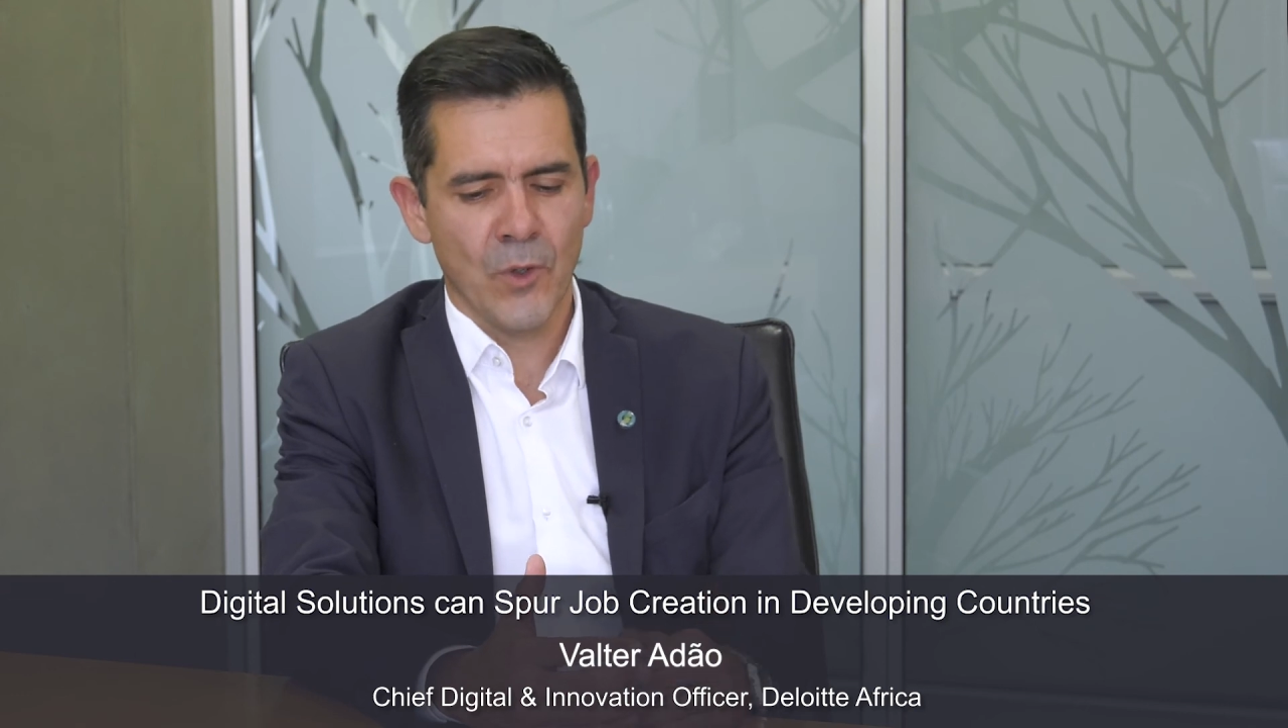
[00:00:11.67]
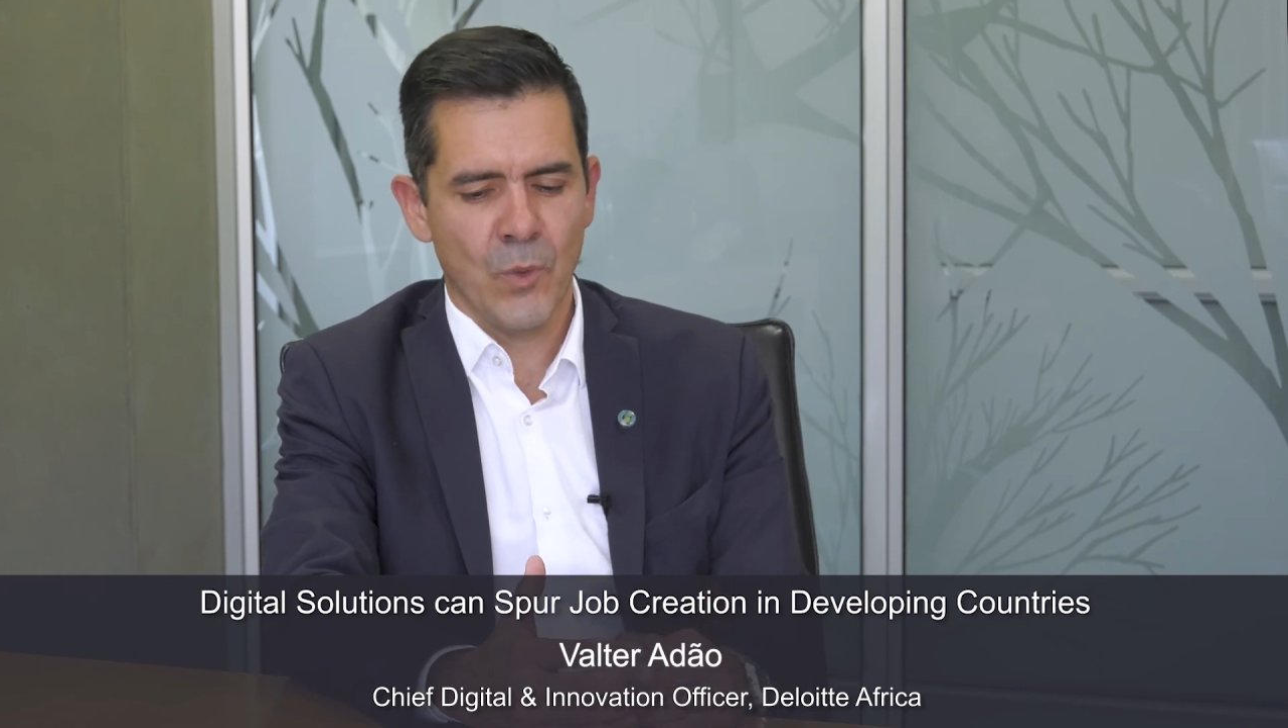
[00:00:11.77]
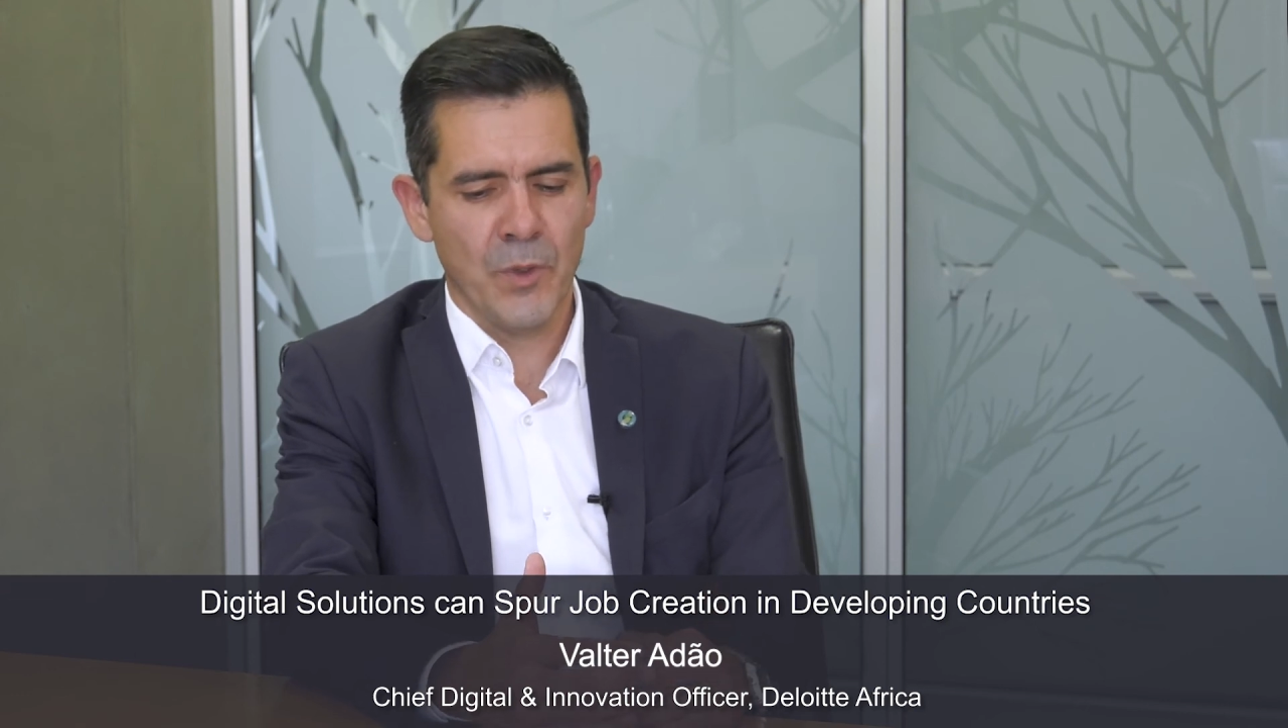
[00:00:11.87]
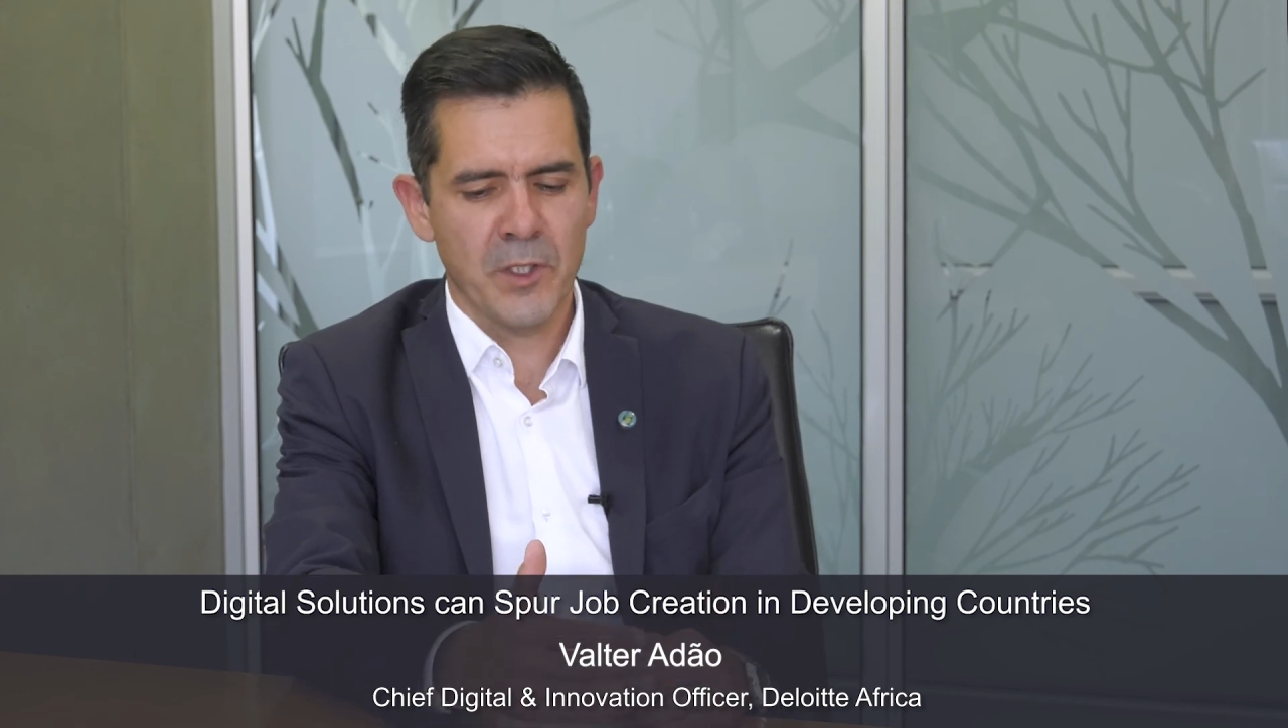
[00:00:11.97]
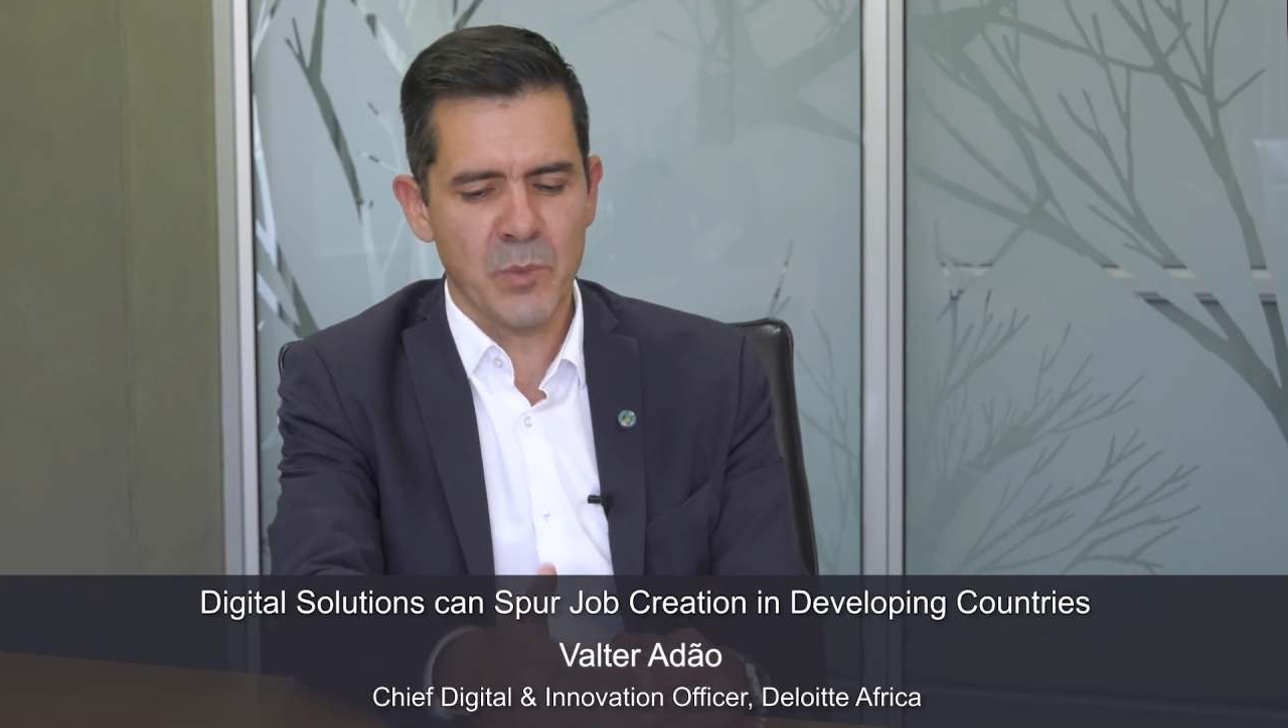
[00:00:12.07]

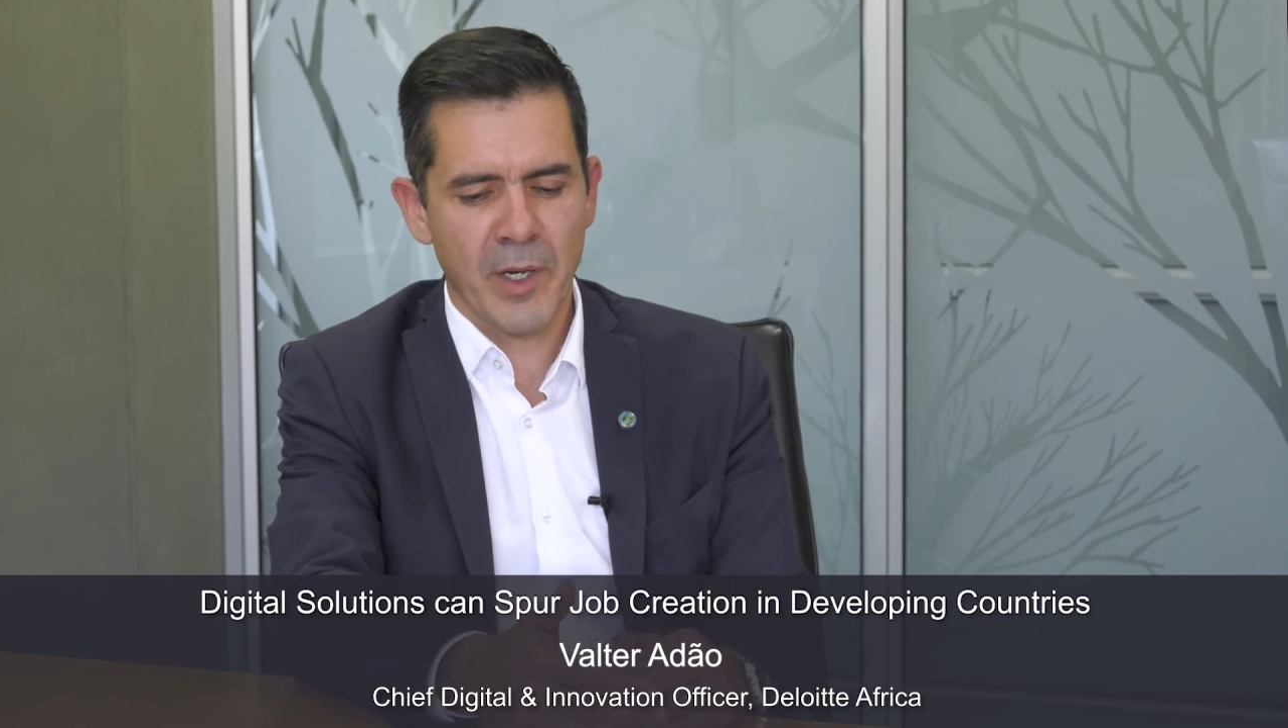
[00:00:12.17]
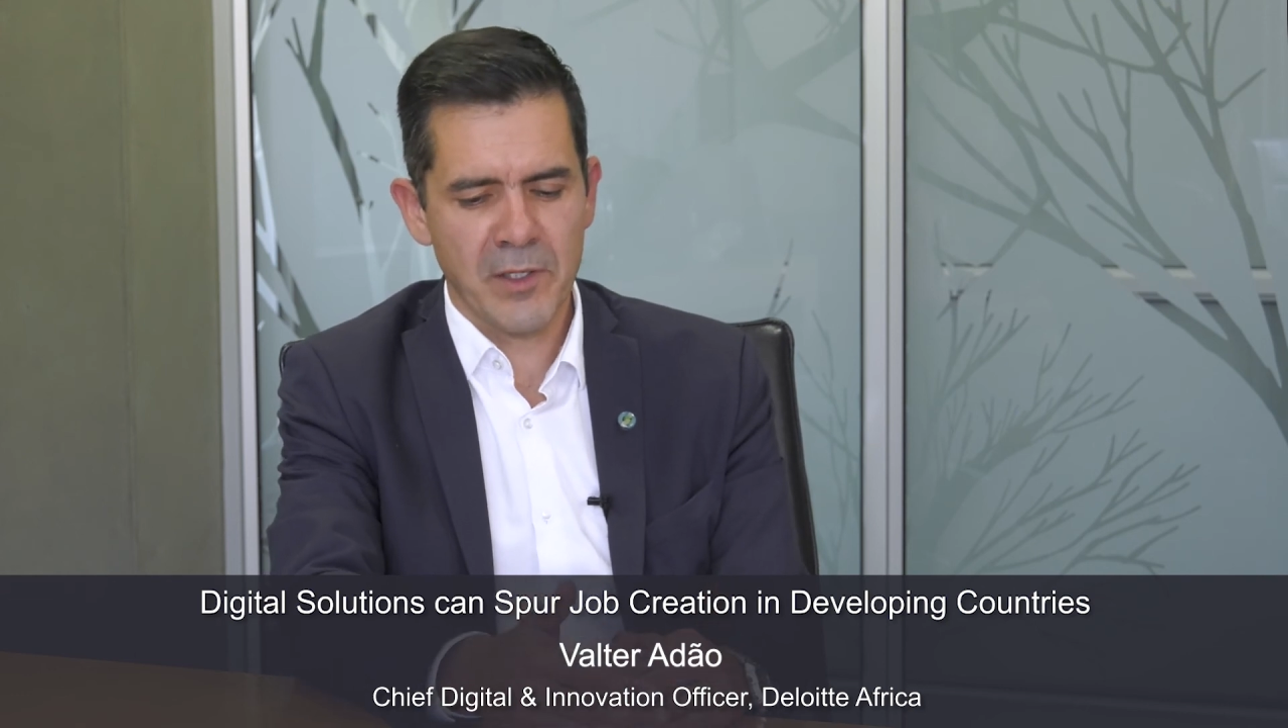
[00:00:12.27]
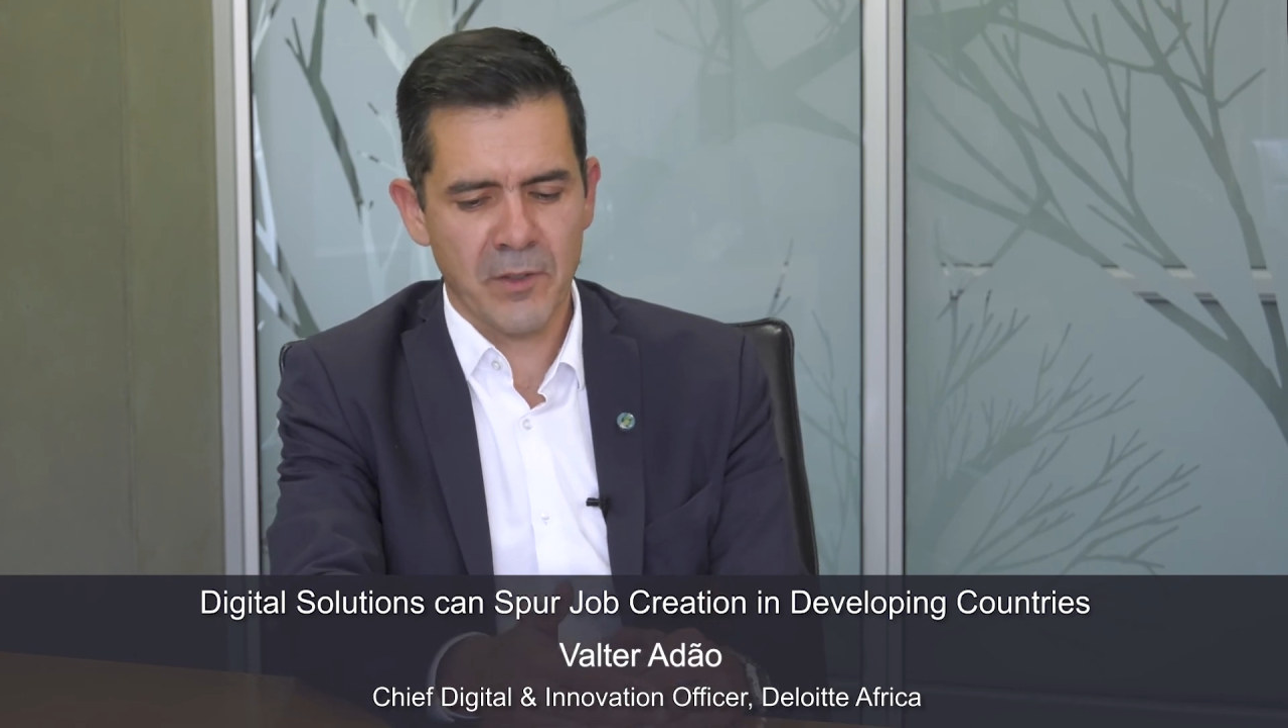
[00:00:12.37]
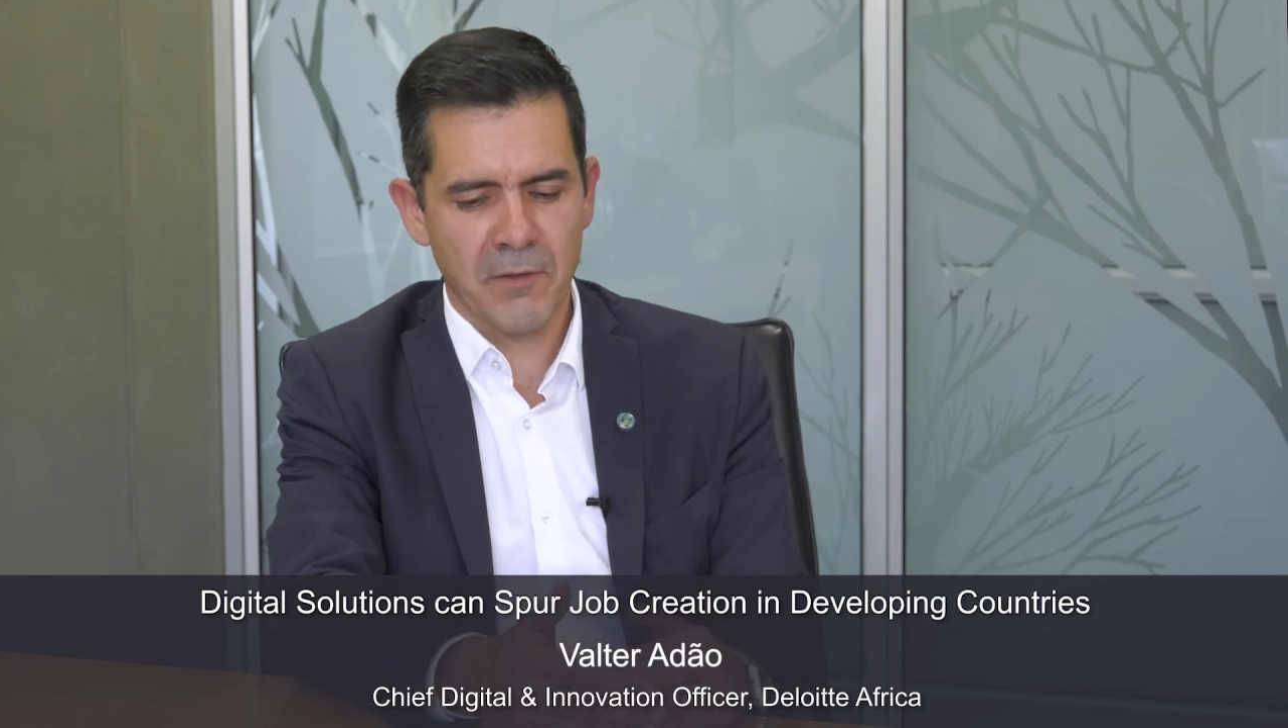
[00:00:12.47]
which is based on